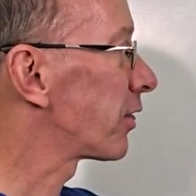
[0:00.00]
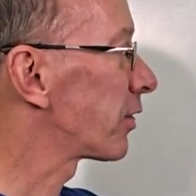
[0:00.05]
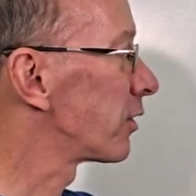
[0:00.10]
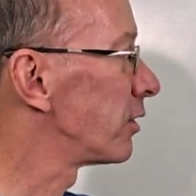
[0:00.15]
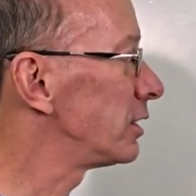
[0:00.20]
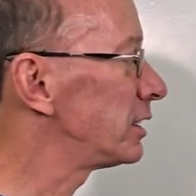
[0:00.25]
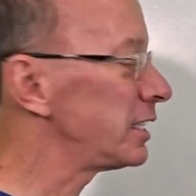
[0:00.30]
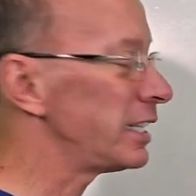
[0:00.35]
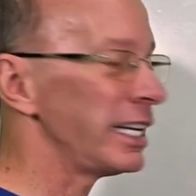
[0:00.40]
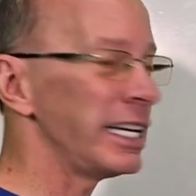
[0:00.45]

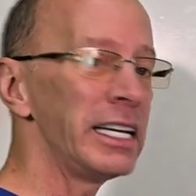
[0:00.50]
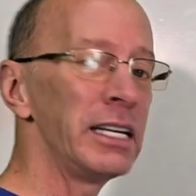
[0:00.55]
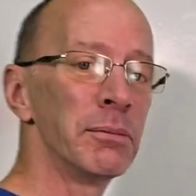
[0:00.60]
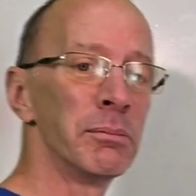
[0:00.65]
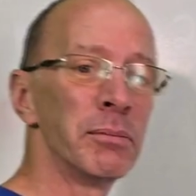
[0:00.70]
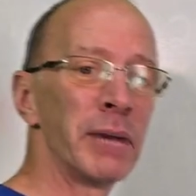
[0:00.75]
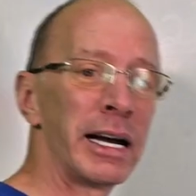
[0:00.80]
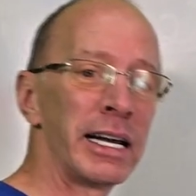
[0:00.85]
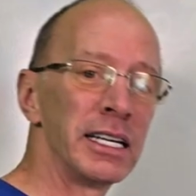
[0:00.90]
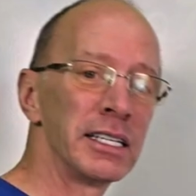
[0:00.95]

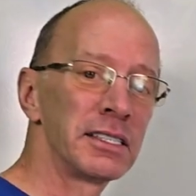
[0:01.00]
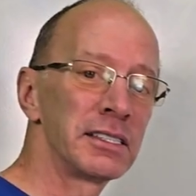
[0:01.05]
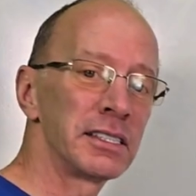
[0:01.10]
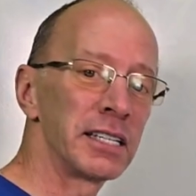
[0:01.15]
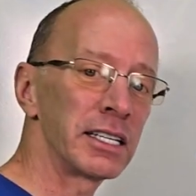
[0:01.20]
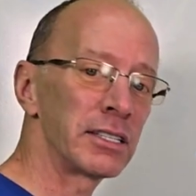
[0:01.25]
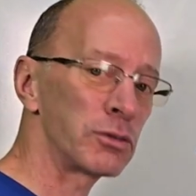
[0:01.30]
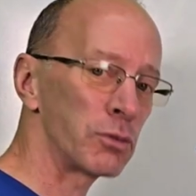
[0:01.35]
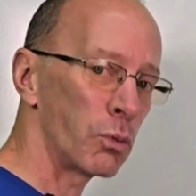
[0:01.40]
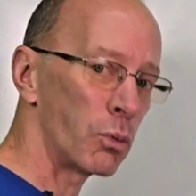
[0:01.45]
13 minus
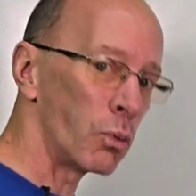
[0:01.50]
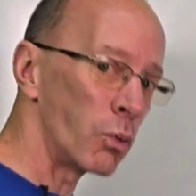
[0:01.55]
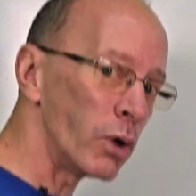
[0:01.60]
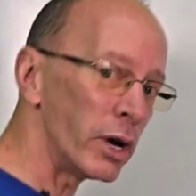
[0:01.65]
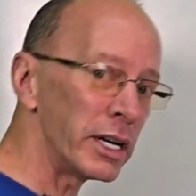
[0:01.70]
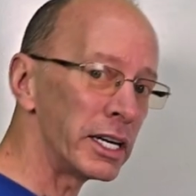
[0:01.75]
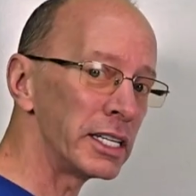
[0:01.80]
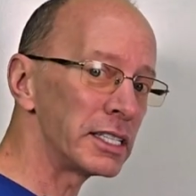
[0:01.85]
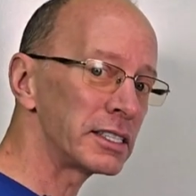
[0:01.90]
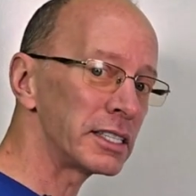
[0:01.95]
6,
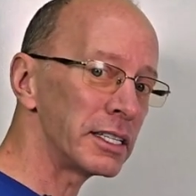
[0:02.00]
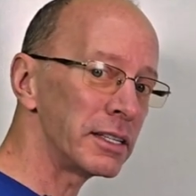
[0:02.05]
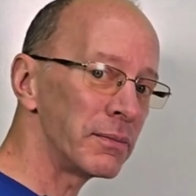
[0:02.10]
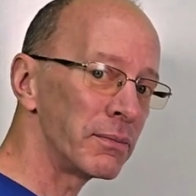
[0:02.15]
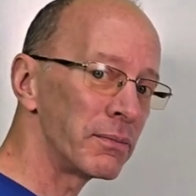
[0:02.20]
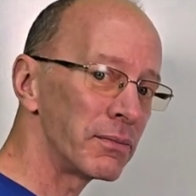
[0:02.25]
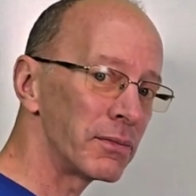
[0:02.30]
what is it?